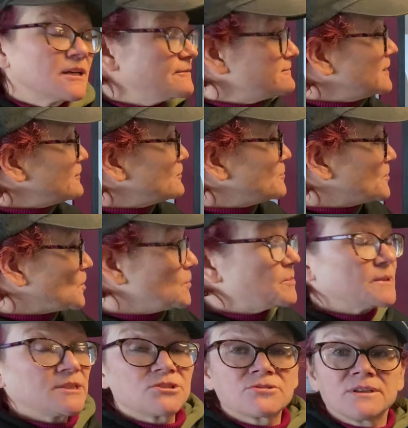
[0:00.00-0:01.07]
have never
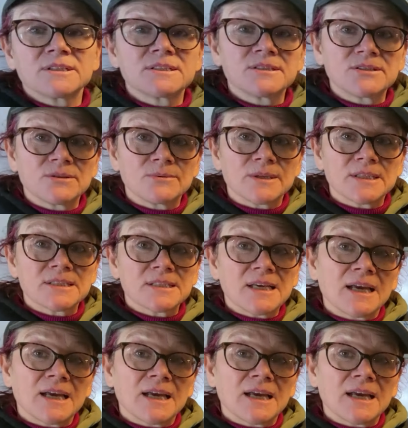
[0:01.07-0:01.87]
properly tried to do it.